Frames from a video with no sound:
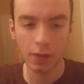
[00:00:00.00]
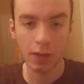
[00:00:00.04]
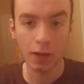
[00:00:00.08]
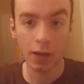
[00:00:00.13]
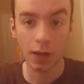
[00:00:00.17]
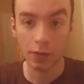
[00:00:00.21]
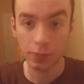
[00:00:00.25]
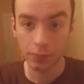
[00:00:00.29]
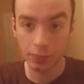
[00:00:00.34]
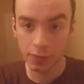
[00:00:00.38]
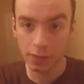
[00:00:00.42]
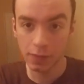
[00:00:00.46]

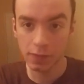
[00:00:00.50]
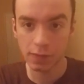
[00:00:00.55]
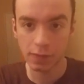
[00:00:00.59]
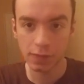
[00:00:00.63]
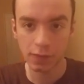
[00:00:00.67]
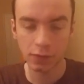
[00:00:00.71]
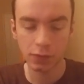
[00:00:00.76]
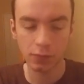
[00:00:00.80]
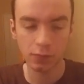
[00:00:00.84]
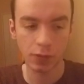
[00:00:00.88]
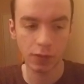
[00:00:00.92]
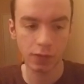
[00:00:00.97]
been in
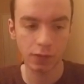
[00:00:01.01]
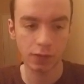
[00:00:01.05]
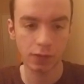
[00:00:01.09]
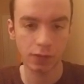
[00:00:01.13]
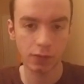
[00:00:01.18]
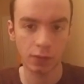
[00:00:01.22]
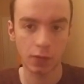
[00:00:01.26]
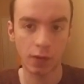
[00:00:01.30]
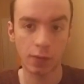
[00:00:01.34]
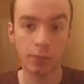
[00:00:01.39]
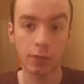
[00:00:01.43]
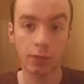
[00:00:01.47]

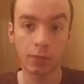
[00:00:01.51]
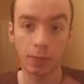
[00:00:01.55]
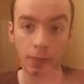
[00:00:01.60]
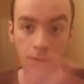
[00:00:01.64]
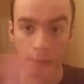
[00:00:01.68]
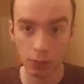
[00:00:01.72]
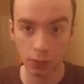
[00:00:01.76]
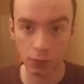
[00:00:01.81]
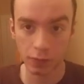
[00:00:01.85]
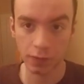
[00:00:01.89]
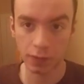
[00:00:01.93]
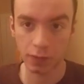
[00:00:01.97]
situations where I've been
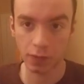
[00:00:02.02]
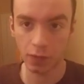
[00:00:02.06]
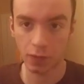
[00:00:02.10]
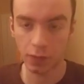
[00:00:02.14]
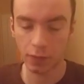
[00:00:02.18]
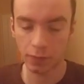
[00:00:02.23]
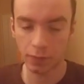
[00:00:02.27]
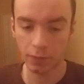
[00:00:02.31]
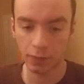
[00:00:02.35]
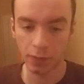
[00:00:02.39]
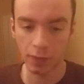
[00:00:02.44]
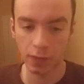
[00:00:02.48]
forced
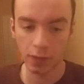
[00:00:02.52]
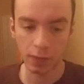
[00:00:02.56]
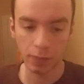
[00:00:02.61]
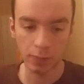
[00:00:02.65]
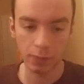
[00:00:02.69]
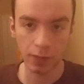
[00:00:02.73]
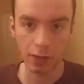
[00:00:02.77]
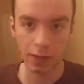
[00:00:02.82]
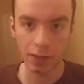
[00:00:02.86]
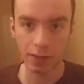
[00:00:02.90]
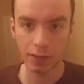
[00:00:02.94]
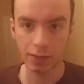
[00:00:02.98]
off
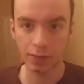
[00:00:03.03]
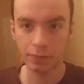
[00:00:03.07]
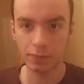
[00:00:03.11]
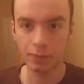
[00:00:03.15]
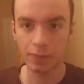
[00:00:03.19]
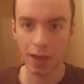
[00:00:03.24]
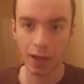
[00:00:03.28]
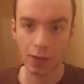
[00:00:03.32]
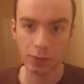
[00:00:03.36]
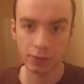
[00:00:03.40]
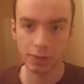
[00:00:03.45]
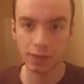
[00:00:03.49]
by
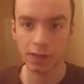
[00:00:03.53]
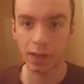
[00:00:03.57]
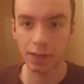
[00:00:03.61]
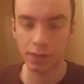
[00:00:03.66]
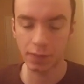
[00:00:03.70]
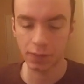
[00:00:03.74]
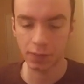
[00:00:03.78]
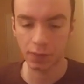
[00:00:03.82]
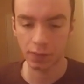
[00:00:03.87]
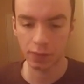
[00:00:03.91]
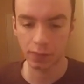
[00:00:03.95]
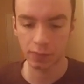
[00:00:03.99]

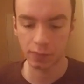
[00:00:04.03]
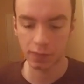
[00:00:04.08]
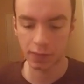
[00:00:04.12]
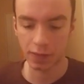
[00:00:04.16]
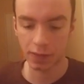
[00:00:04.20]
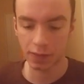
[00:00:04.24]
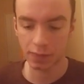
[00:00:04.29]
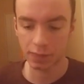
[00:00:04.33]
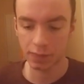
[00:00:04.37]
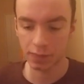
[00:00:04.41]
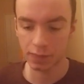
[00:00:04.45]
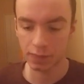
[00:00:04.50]
outside
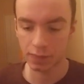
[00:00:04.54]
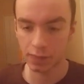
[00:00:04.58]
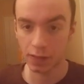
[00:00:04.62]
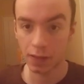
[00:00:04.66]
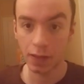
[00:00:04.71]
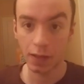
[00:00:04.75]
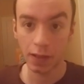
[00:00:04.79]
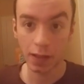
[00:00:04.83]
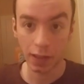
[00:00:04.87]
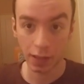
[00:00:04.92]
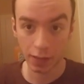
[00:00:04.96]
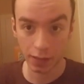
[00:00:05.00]
circumstances,
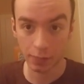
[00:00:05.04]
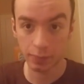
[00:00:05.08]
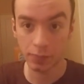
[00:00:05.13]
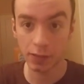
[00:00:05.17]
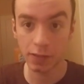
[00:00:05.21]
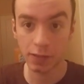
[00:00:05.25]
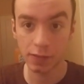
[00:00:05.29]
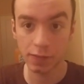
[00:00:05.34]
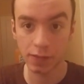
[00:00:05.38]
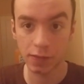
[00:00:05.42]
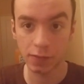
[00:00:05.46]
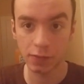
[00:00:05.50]
and I've
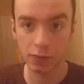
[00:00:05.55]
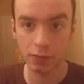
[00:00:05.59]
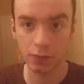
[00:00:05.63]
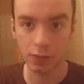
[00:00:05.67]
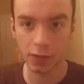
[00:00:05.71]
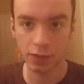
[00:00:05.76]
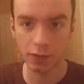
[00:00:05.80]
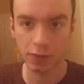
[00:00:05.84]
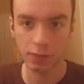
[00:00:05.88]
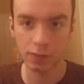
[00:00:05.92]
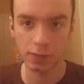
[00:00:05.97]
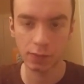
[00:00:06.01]
been in
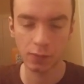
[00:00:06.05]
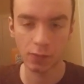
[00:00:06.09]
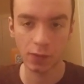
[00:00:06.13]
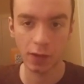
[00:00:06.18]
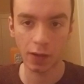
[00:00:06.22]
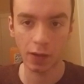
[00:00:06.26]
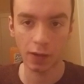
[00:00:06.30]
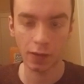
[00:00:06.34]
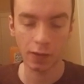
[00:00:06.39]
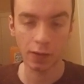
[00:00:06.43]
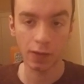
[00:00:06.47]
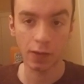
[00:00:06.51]
situations
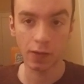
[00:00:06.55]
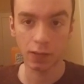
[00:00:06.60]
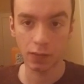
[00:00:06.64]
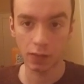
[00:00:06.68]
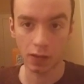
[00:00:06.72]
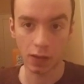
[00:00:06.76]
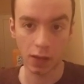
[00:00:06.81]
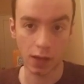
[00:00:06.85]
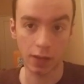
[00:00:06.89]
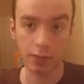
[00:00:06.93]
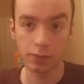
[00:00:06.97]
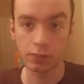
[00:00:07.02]
where
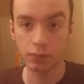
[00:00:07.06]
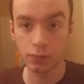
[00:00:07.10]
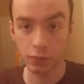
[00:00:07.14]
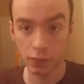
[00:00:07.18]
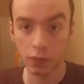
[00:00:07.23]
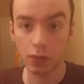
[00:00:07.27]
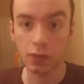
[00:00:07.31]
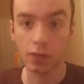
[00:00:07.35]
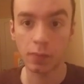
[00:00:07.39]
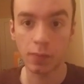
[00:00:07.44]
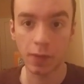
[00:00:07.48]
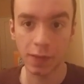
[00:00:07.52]
I
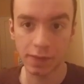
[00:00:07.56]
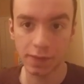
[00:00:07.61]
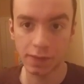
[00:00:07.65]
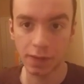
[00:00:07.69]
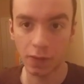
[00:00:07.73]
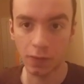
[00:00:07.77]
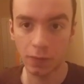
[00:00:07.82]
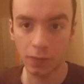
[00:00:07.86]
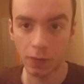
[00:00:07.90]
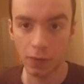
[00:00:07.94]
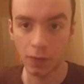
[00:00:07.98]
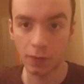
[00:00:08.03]
took
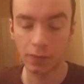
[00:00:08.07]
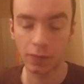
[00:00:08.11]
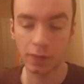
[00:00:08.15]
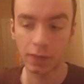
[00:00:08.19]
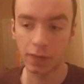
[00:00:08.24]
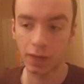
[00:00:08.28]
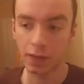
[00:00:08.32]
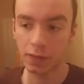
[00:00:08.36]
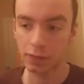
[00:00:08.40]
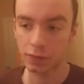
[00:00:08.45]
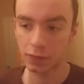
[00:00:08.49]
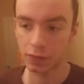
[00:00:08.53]
myself off
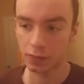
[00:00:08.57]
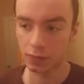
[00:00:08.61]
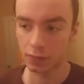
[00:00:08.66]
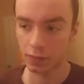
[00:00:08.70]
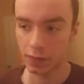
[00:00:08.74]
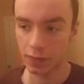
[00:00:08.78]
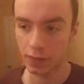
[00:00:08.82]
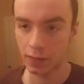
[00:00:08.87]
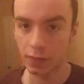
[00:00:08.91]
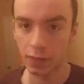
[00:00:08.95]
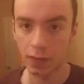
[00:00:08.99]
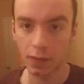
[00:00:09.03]

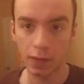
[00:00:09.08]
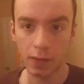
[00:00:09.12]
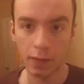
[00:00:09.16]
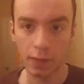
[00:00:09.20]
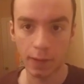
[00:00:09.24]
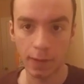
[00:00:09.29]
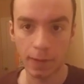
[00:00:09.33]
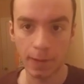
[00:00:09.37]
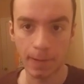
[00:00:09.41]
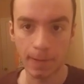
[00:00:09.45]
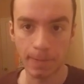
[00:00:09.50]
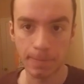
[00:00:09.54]
intentionally.
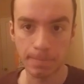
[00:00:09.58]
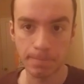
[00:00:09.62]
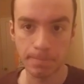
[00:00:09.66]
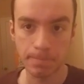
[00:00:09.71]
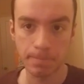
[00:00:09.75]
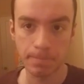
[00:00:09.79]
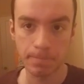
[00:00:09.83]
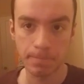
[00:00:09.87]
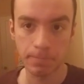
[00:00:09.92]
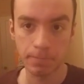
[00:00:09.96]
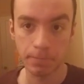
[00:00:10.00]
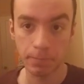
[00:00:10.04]
Um,
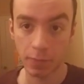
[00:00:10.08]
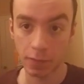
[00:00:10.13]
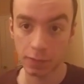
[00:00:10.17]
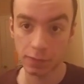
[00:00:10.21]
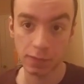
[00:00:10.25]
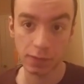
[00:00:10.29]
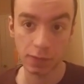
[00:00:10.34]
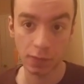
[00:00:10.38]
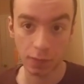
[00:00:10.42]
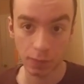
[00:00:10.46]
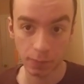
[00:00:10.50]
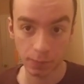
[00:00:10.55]
and
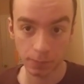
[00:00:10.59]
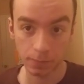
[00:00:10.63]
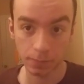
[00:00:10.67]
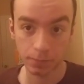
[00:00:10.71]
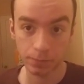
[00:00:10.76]
so